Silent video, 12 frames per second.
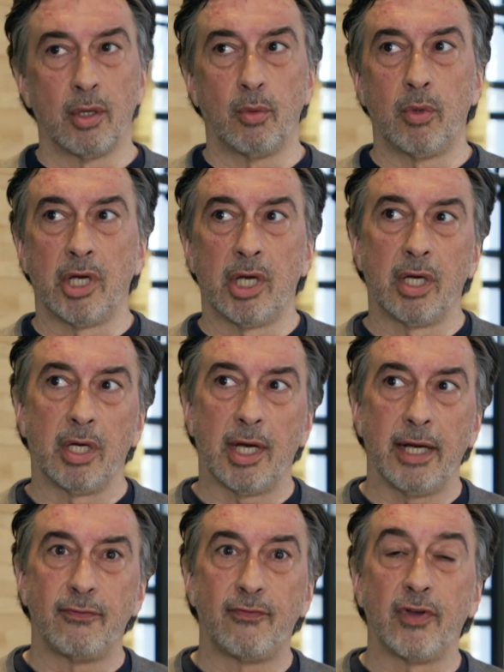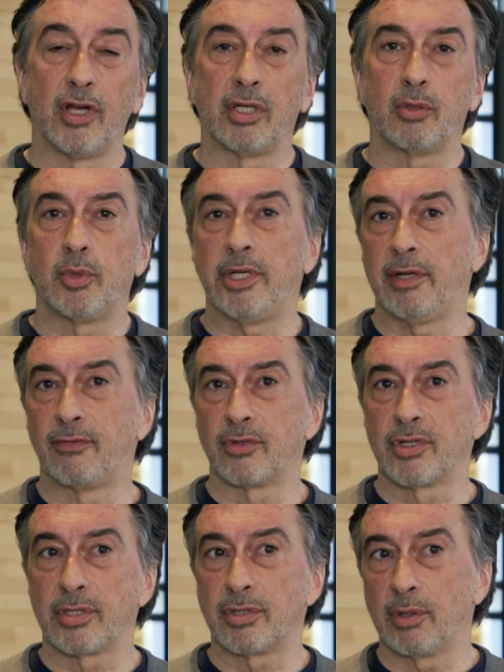Well, I felt when I
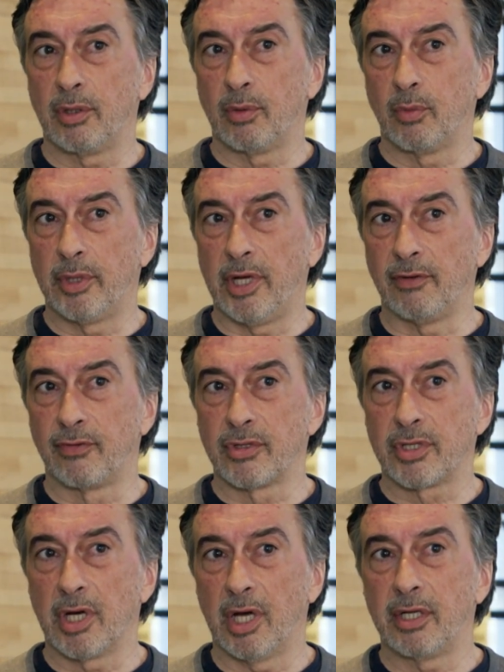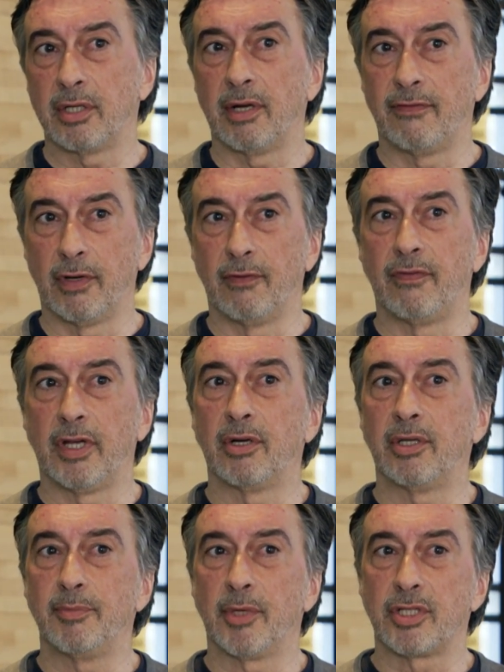first got here, I felt
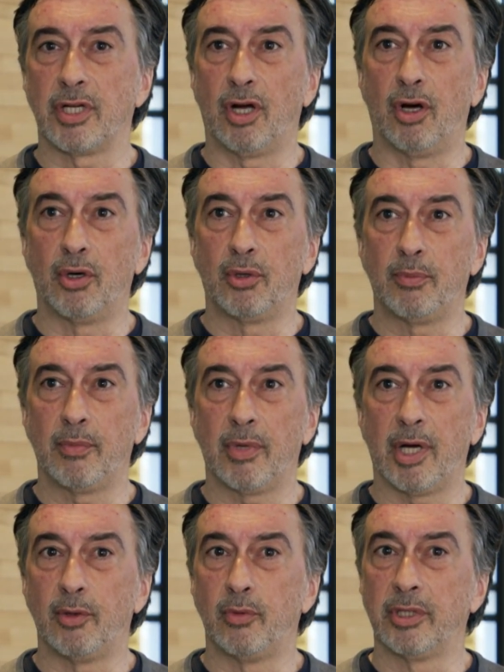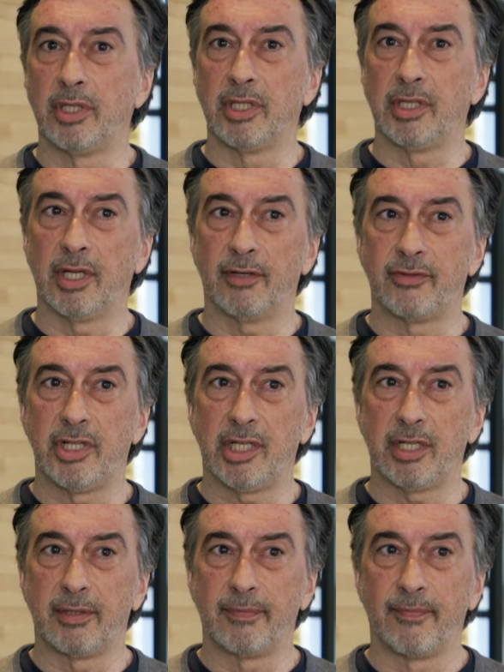very much at home. I really loved it.